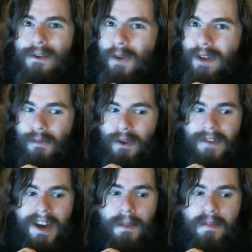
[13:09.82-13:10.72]
we've
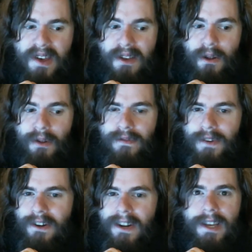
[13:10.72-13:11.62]
we've got a pill for
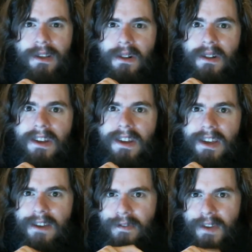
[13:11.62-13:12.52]
your ill
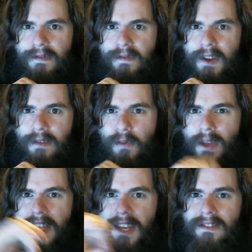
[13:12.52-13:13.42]
if if if we
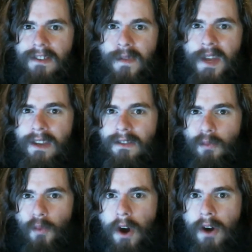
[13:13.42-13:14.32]
think something is
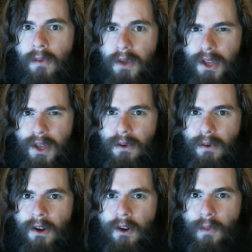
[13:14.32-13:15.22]
wrong with
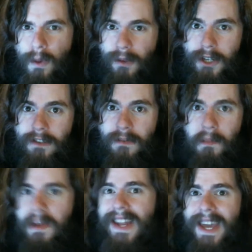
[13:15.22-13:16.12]
you we will just
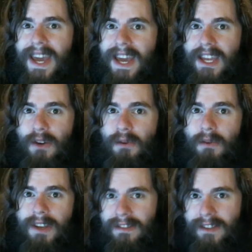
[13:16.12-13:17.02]
medicate you
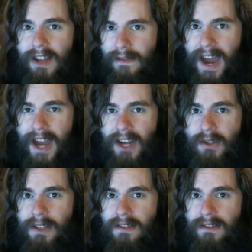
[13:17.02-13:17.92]
instead of
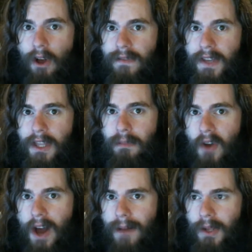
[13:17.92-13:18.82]
actually solving the
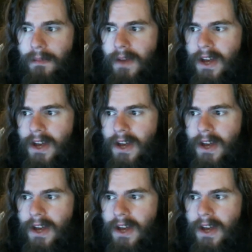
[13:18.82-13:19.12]
problem